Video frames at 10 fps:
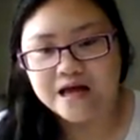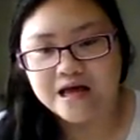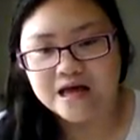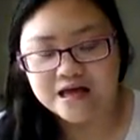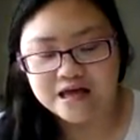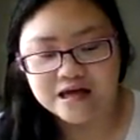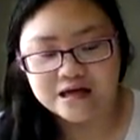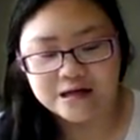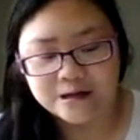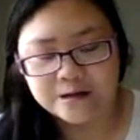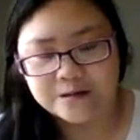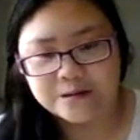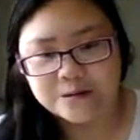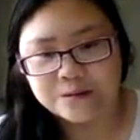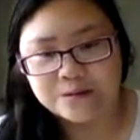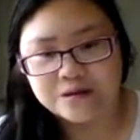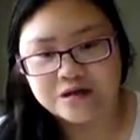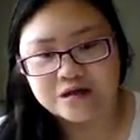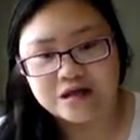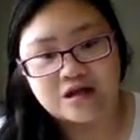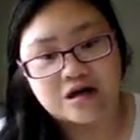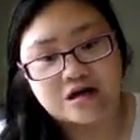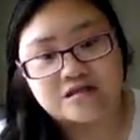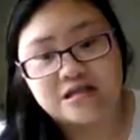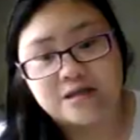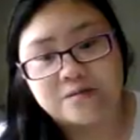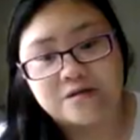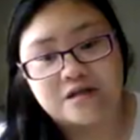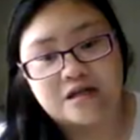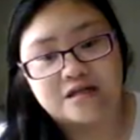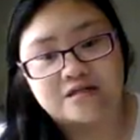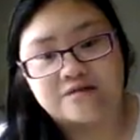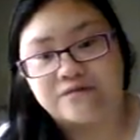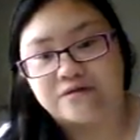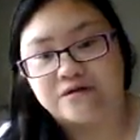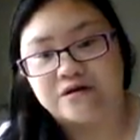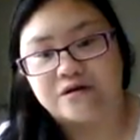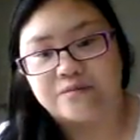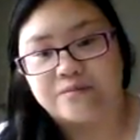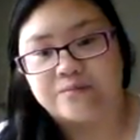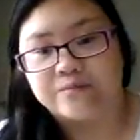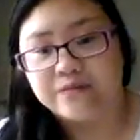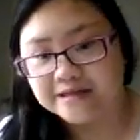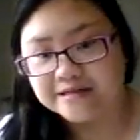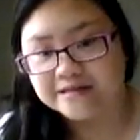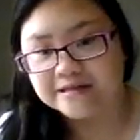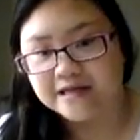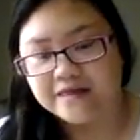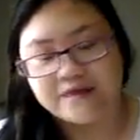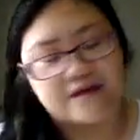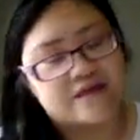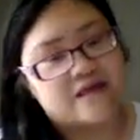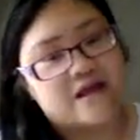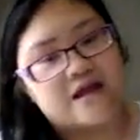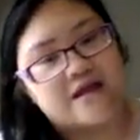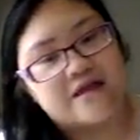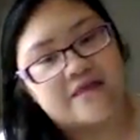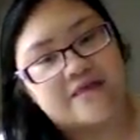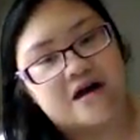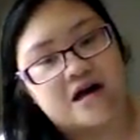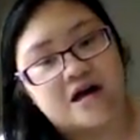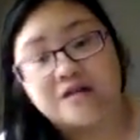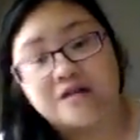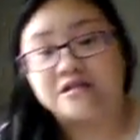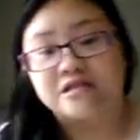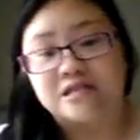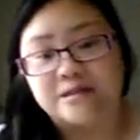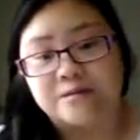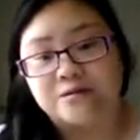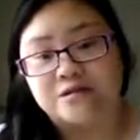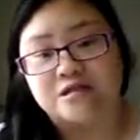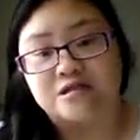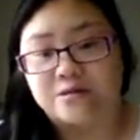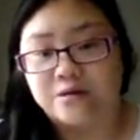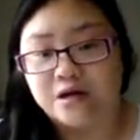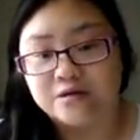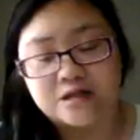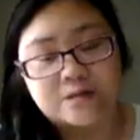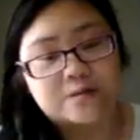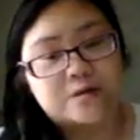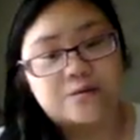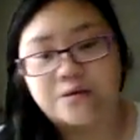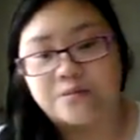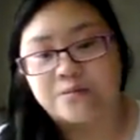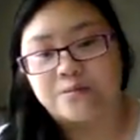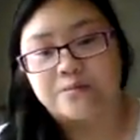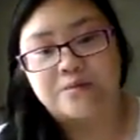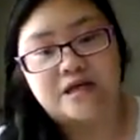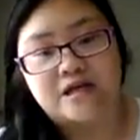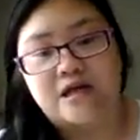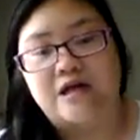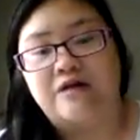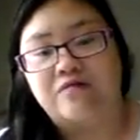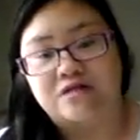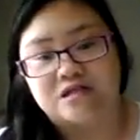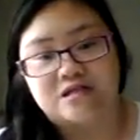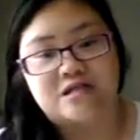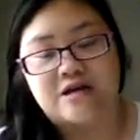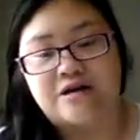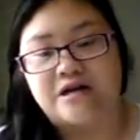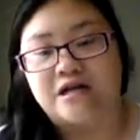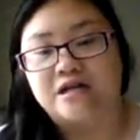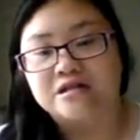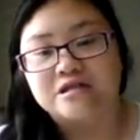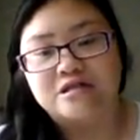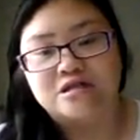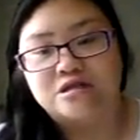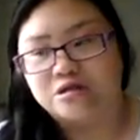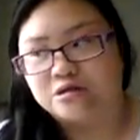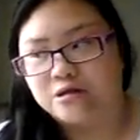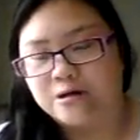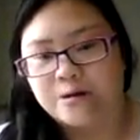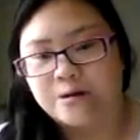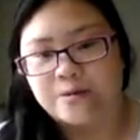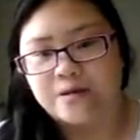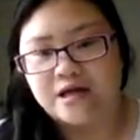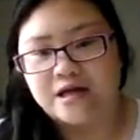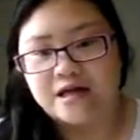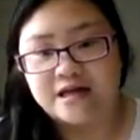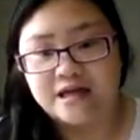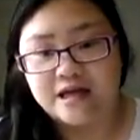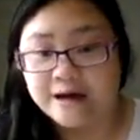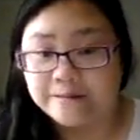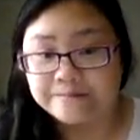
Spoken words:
and the long table is for meats, and then the other table, which is the round table, would vegetarian. So yeah,